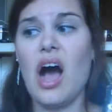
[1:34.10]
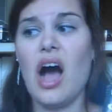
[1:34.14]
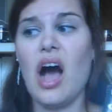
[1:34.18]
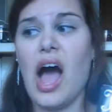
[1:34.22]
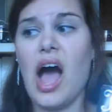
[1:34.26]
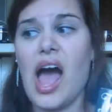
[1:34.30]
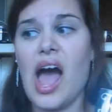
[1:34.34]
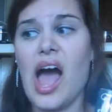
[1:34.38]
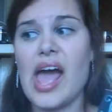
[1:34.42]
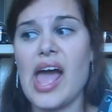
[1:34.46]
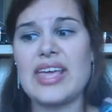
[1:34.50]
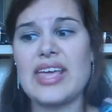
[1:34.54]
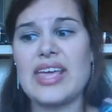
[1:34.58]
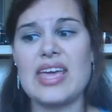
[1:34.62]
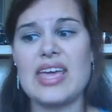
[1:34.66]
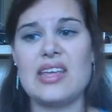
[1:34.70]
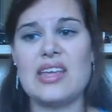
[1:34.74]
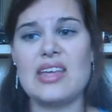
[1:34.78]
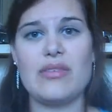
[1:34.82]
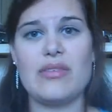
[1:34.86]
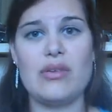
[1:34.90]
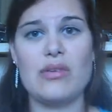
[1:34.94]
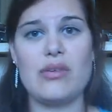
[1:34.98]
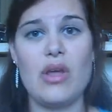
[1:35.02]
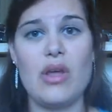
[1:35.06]
I can't
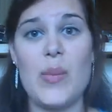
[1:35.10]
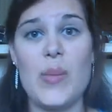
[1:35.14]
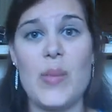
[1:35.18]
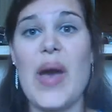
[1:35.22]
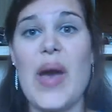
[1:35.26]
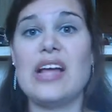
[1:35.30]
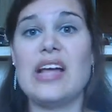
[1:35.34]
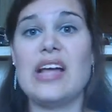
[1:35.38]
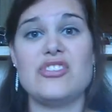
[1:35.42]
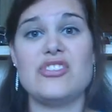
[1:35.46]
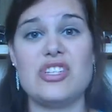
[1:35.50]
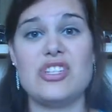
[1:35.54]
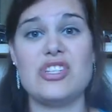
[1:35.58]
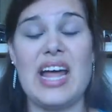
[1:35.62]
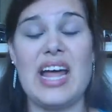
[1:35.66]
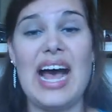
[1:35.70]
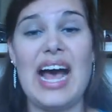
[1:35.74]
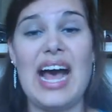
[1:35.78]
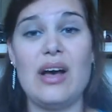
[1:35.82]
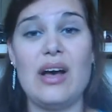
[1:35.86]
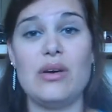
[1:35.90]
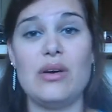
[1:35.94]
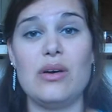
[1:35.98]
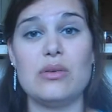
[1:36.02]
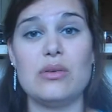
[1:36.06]
even imagine
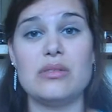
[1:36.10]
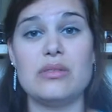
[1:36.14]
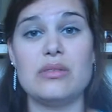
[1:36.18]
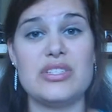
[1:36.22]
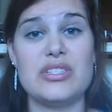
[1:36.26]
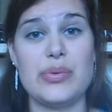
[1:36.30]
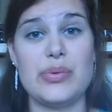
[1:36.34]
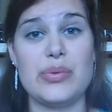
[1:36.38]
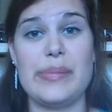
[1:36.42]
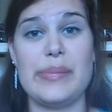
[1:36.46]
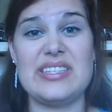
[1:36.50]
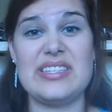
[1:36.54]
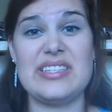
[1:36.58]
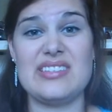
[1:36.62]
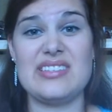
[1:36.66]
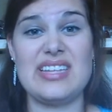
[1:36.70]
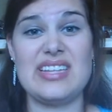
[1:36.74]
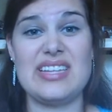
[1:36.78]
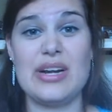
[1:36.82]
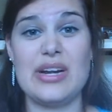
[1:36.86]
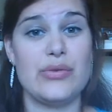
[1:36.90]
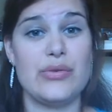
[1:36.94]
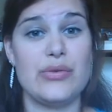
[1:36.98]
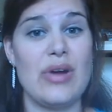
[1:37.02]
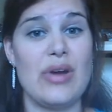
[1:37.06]
how this woman sits
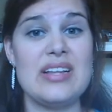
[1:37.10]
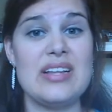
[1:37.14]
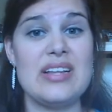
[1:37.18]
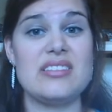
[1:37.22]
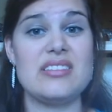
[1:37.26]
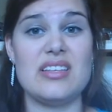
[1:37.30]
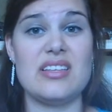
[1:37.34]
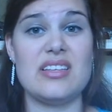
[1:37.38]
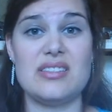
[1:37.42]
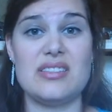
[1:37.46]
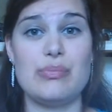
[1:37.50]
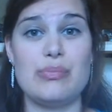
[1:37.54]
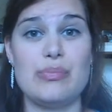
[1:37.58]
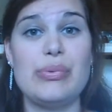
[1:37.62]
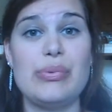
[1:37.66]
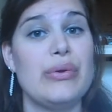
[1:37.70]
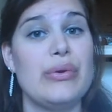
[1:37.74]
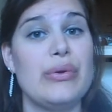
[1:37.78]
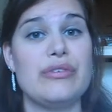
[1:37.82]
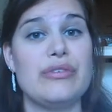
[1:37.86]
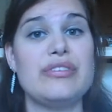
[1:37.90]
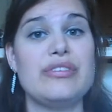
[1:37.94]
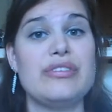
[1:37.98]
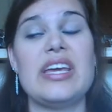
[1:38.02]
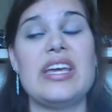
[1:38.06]
down and writes this
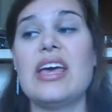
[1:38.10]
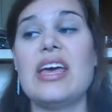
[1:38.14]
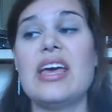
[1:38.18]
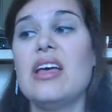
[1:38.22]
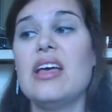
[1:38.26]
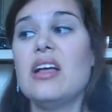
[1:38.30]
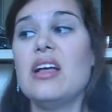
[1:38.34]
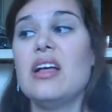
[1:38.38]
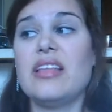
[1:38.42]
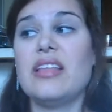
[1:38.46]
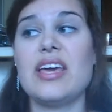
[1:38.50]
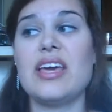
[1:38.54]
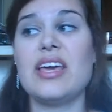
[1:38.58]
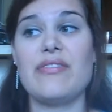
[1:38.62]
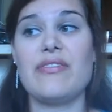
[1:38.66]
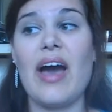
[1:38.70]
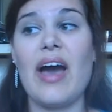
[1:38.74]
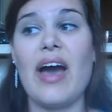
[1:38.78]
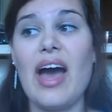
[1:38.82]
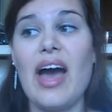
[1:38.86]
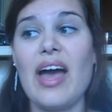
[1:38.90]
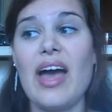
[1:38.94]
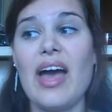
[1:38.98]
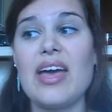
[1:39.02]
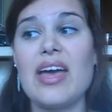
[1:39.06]
beautifully. Like, if
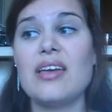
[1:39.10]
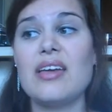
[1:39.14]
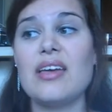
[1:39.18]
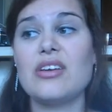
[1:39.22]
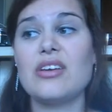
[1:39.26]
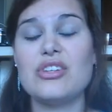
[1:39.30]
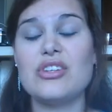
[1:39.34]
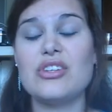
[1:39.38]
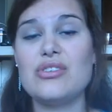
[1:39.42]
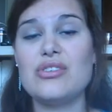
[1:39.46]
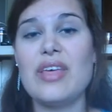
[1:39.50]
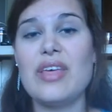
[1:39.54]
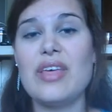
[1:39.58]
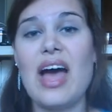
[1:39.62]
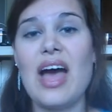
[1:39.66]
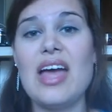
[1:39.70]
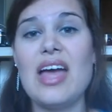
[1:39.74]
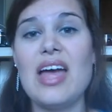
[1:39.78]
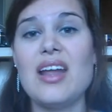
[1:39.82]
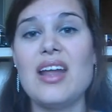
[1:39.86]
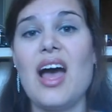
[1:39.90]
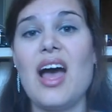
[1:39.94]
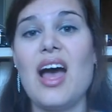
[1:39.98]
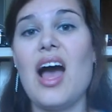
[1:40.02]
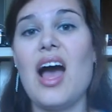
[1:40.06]
I could do
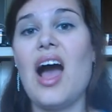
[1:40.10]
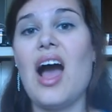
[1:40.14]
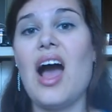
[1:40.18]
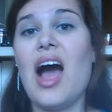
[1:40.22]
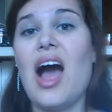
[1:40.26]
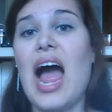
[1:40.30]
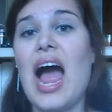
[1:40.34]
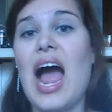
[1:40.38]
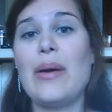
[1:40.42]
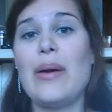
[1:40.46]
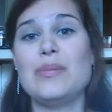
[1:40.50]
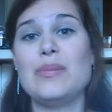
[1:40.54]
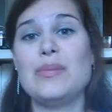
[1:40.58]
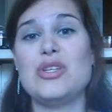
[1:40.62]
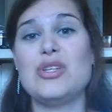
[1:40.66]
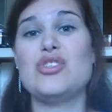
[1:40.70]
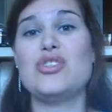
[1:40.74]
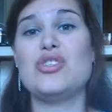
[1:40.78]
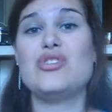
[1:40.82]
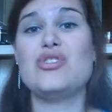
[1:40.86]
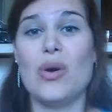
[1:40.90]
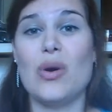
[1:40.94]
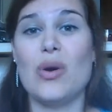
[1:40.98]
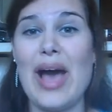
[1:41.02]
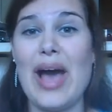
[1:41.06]
that, I would be
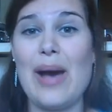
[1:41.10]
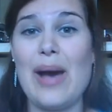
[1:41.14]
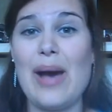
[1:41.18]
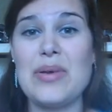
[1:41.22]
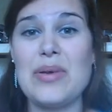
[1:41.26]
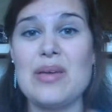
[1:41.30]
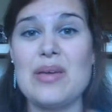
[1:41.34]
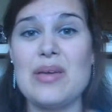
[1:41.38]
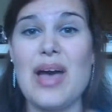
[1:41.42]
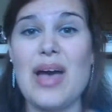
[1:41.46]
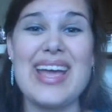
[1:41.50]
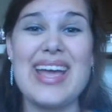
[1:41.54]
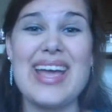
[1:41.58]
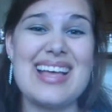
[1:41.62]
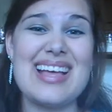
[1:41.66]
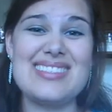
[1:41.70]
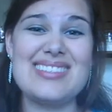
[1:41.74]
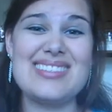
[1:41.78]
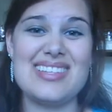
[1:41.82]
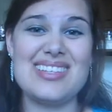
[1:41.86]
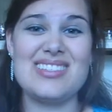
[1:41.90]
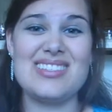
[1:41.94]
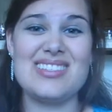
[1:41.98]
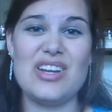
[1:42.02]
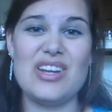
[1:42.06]
so happy. I guess
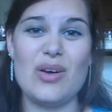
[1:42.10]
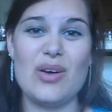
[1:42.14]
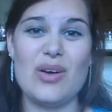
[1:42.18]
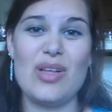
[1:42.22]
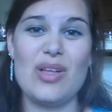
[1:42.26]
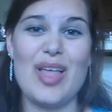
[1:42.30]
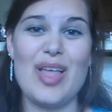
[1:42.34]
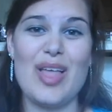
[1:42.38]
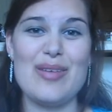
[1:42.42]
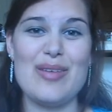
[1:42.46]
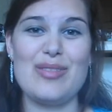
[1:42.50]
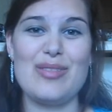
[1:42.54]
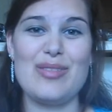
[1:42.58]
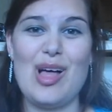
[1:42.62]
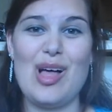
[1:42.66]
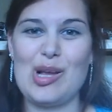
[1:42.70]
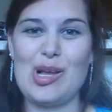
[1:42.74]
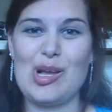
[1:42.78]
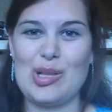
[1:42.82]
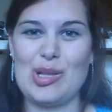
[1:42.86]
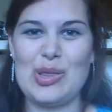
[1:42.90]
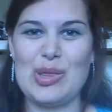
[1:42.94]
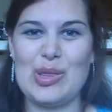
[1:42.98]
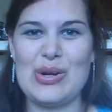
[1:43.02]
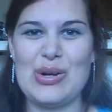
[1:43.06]
it's, you know, a
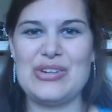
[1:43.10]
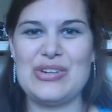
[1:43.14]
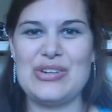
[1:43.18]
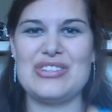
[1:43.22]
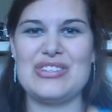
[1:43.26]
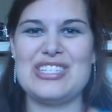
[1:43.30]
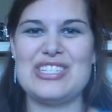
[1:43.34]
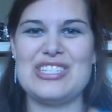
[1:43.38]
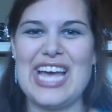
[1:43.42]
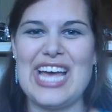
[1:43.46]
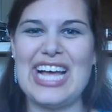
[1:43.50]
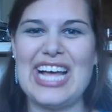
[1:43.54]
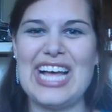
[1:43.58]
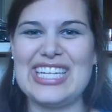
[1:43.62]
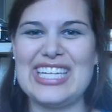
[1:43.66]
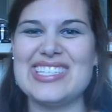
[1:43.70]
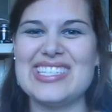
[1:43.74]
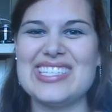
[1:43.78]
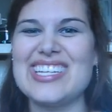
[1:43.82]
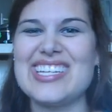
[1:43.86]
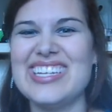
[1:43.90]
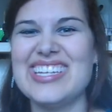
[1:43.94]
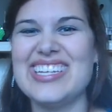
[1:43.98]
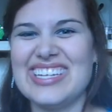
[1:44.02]
lifelong learned talent,